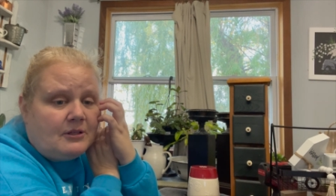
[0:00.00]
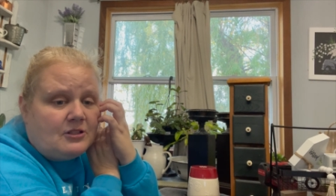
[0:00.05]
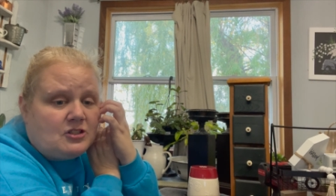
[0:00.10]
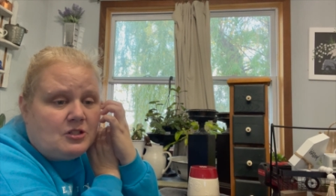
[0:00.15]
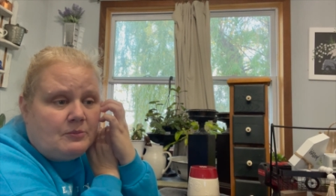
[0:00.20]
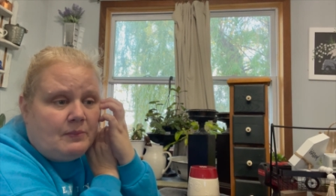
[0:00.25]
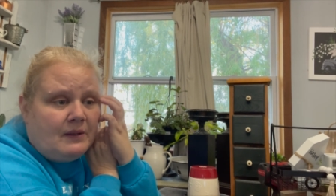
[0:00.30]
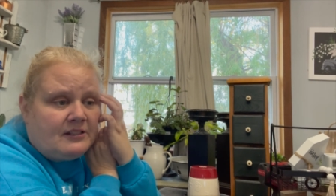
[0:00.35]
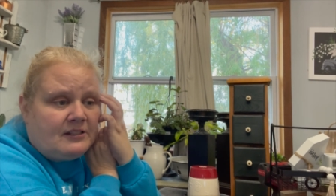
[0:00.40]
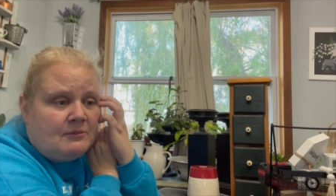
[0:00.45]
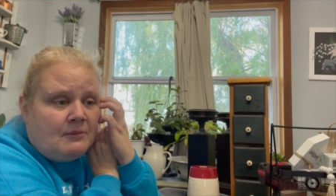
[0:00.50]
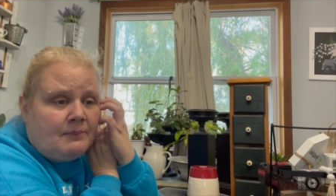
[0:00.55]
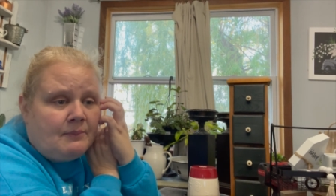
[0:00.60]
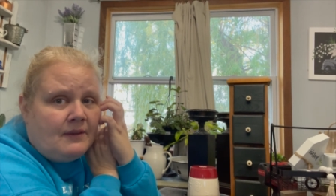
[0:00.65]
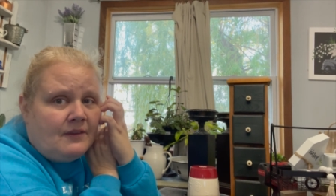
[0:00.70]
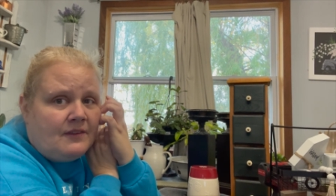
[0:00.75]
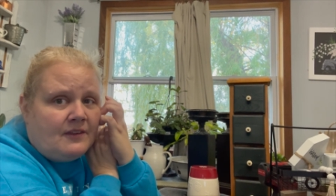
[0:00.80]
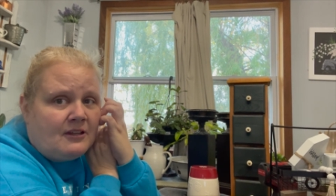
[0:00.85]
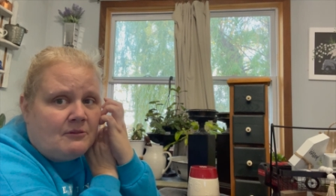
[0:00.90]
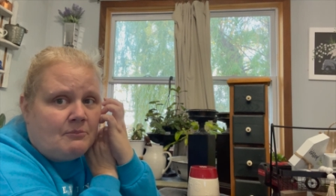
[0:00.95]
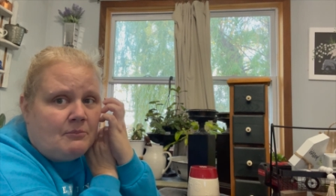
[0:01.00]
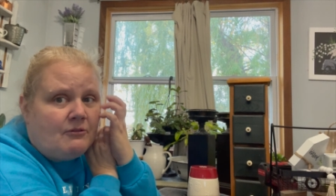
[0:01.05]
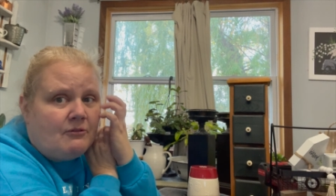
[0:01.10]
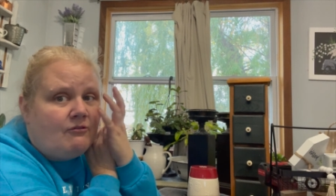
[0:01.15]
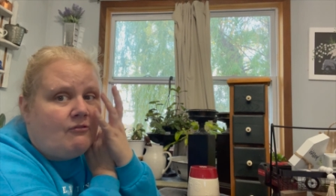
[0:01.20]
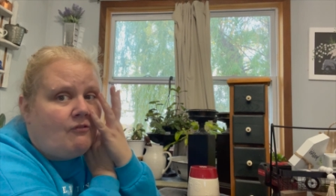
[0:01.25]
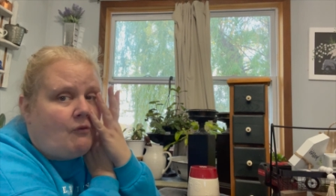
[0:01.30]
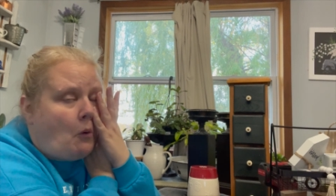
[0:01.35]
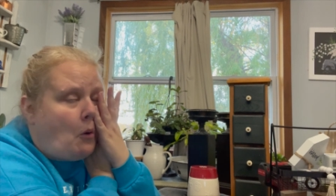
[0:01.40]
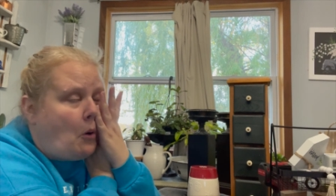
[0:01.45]
She picked them up, I think,
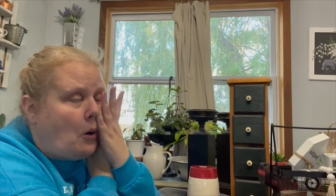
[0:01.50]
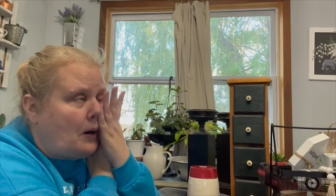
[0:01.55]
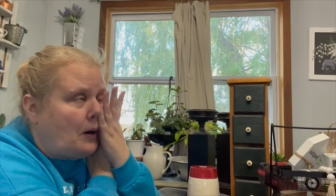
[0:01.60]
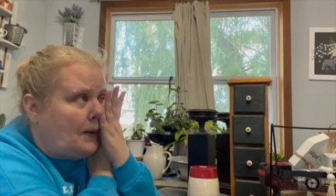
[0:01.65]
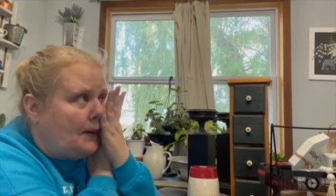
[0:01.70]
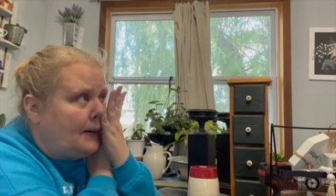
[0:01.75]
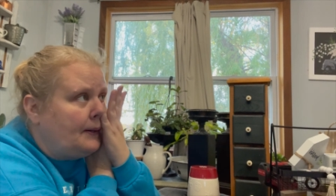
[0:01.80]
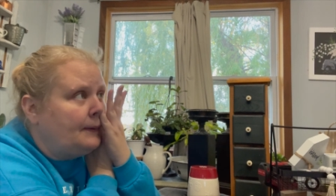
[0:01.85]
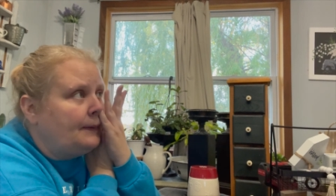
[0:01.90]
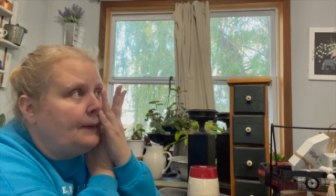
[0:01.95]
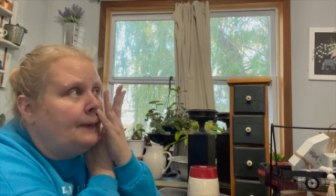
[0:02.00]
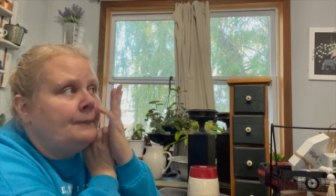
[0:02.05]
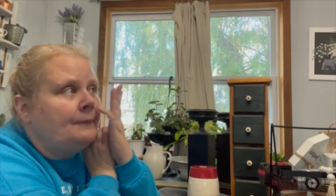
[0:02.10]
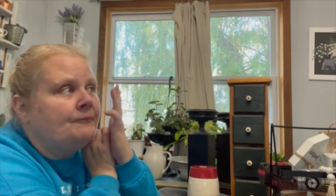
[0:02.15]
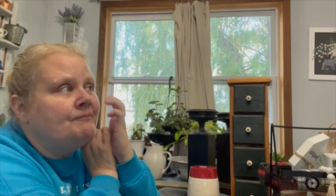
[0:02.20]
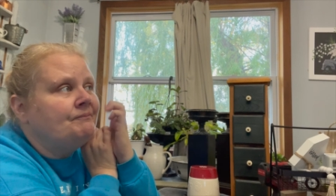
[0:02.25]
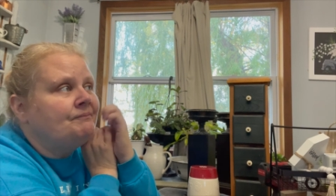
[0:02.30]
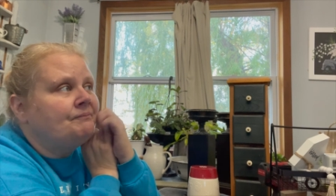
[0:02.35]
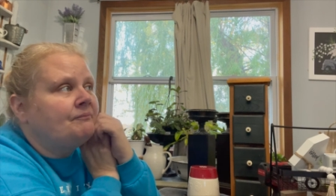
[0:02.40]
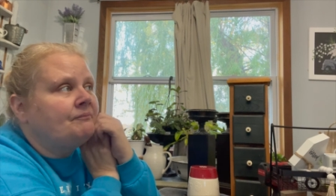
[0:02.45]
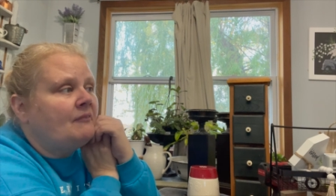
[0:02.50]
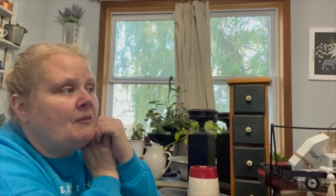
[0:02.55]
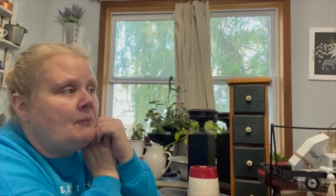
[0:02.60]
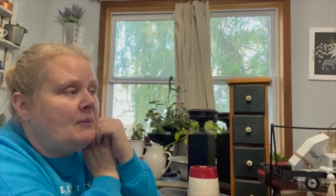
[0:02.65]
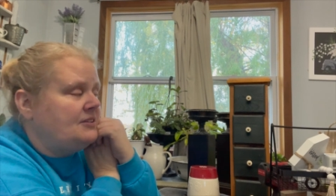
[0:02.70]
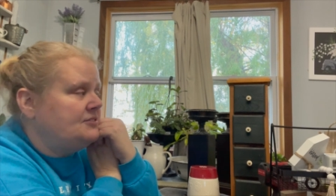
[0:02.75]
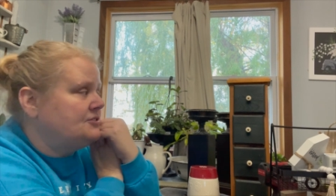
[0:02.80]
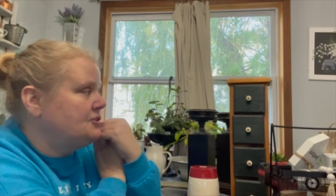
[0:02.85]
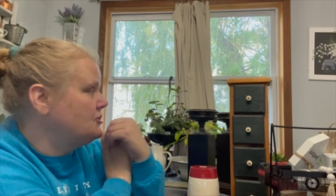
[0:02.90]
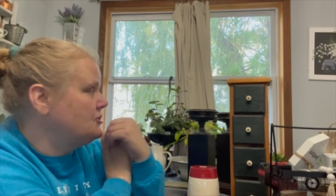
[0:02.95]
before my
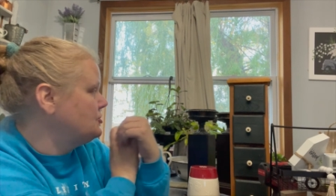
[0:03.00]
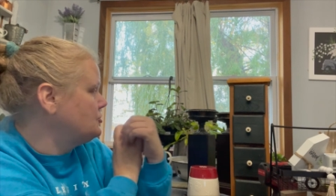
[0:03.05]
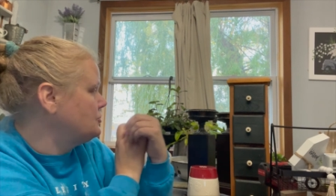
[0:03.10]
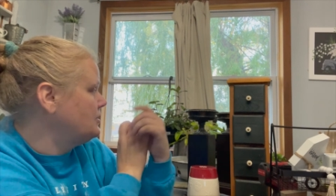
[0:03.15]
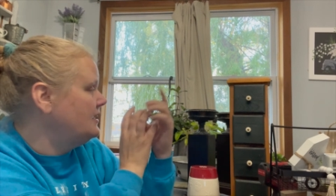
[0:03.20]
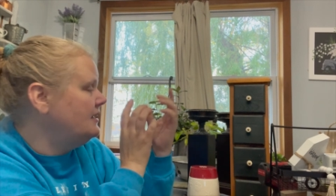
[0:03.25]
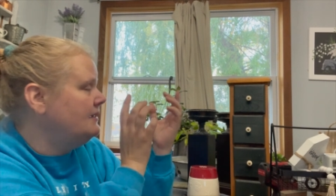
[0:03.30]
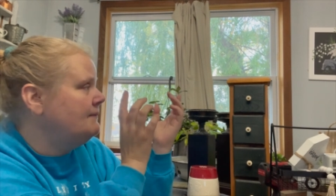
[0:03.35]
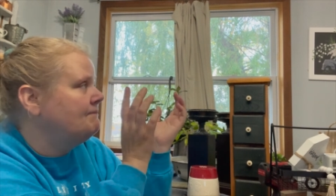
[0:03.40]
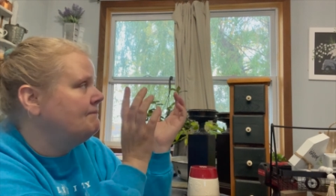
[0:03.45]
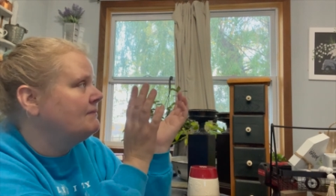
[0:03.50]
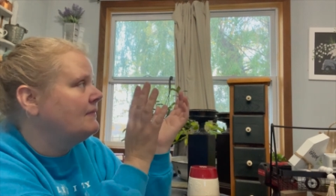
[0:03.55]
surgery.